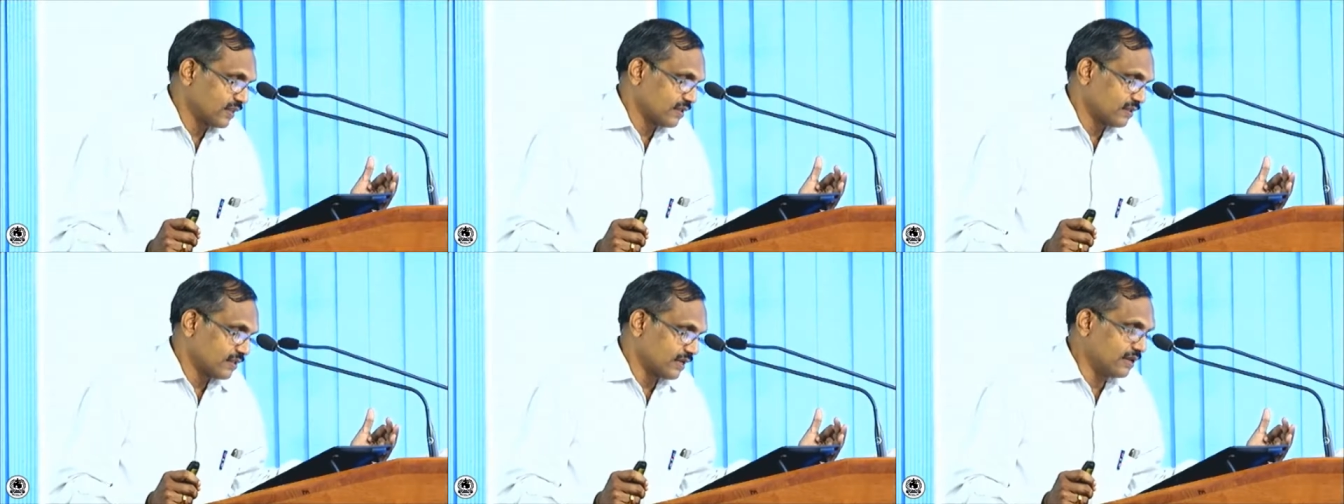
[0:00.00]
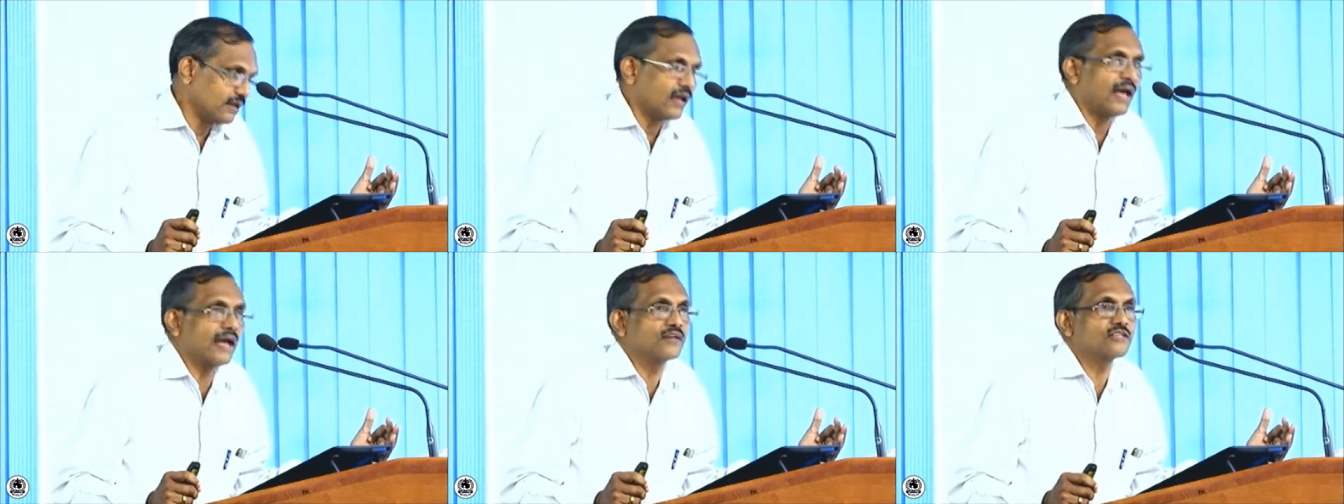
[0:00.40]
then
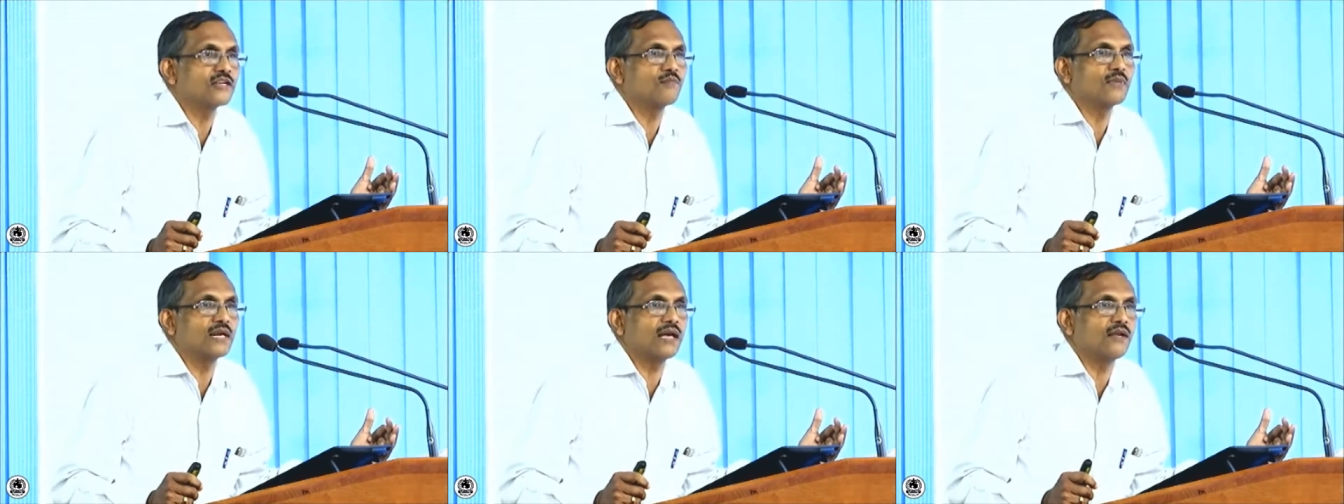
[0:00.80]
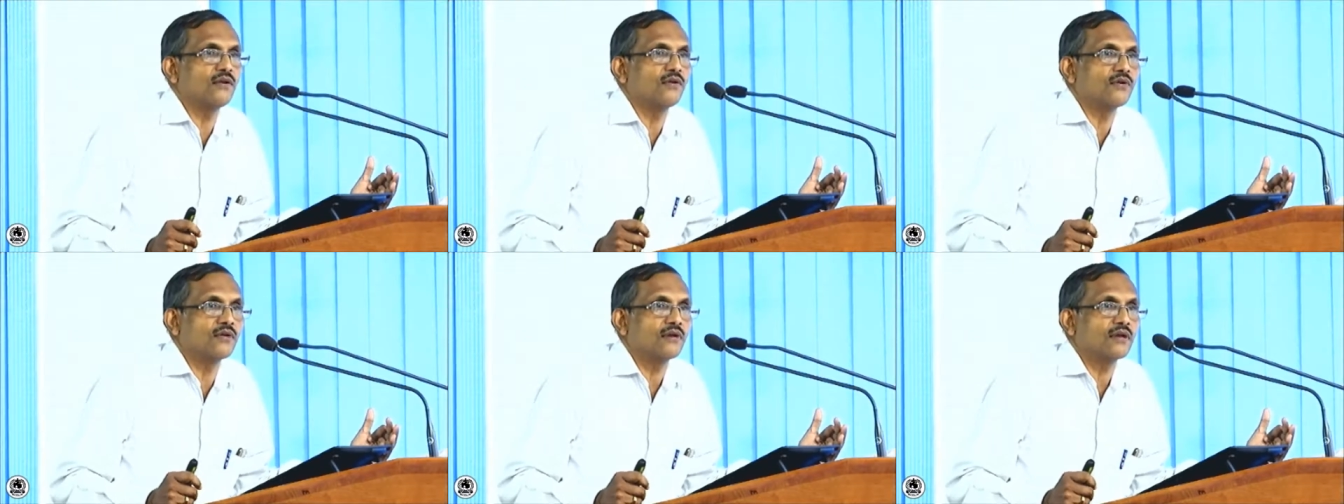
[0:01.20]
action plan
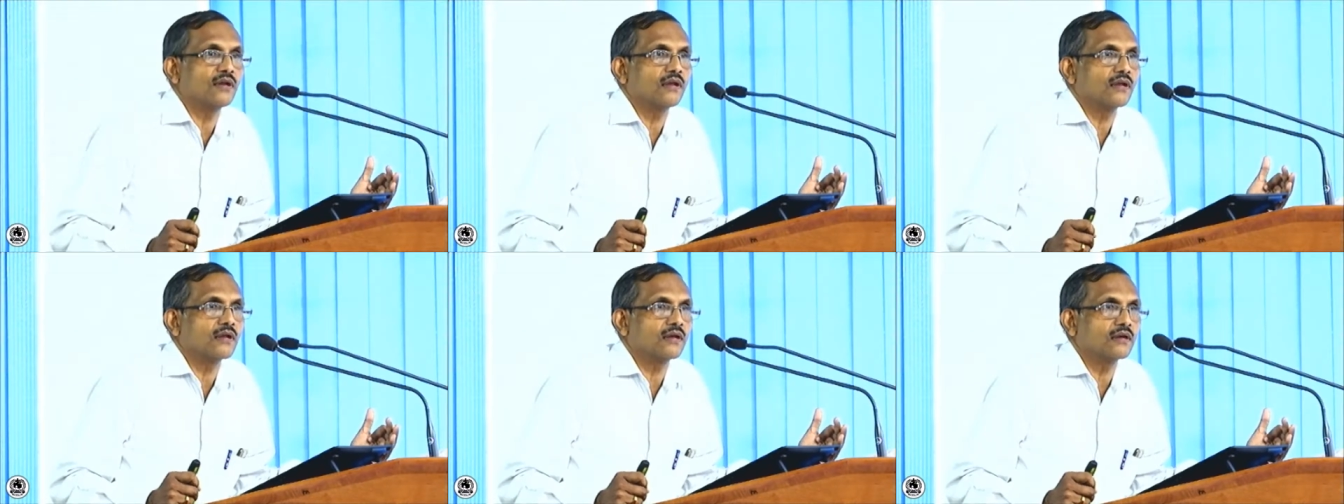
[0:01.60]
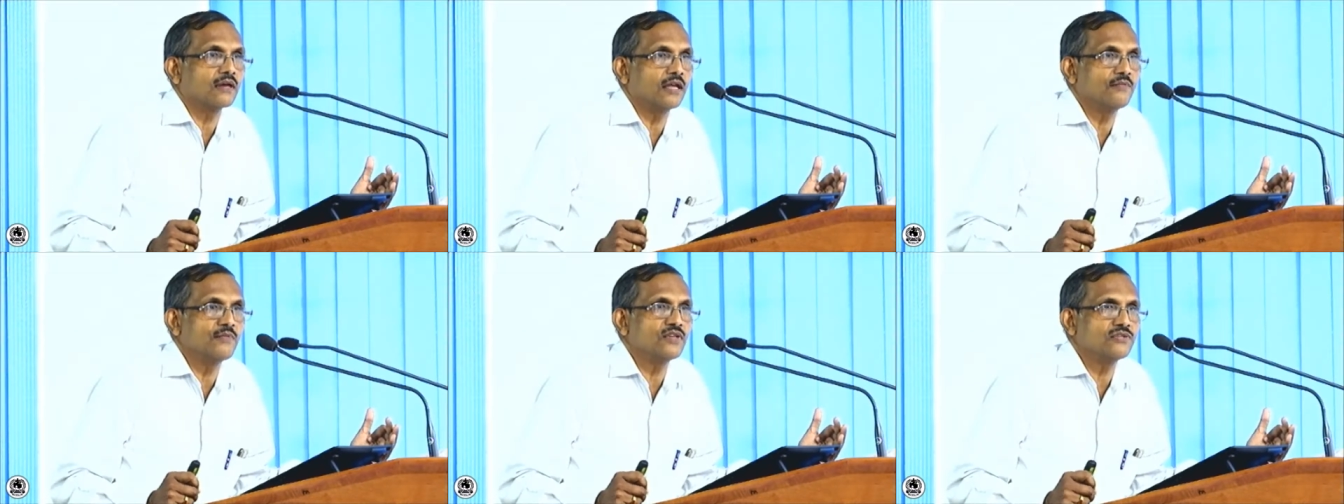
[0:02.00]
on
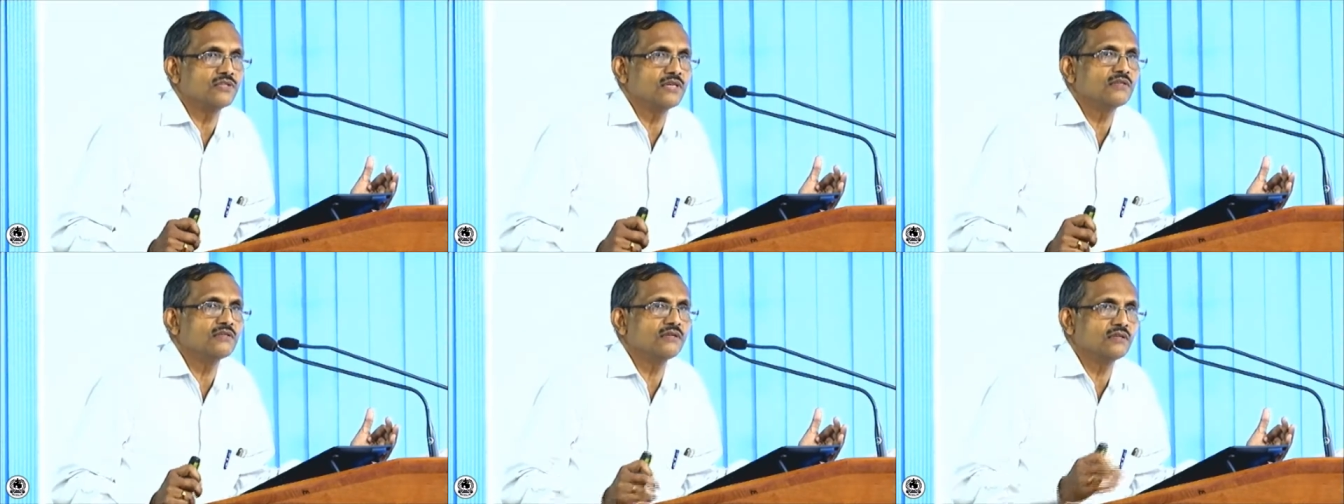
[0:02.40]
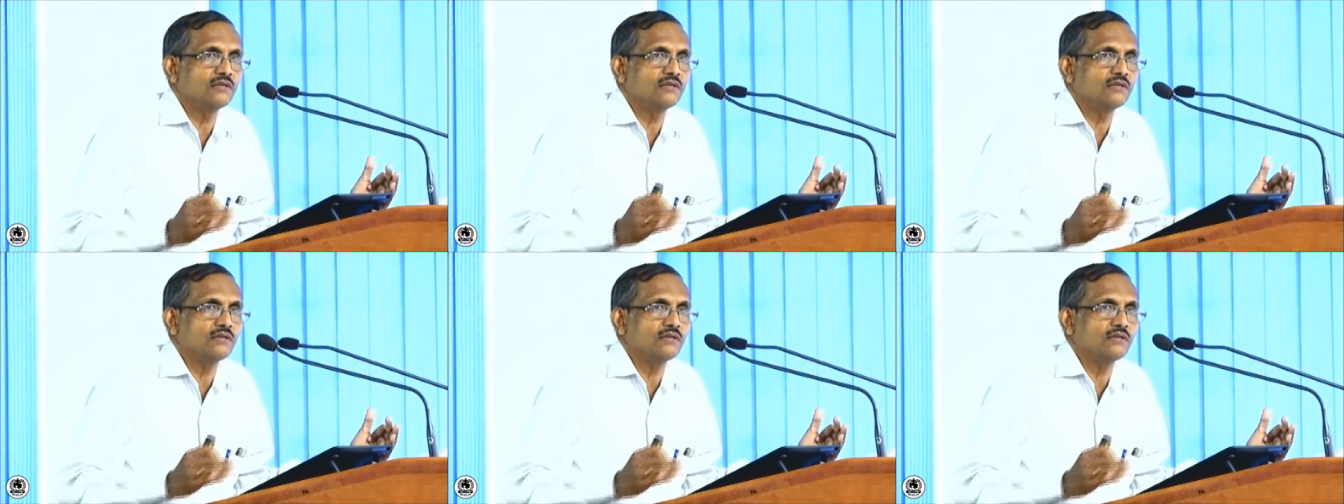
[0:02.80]
climate change.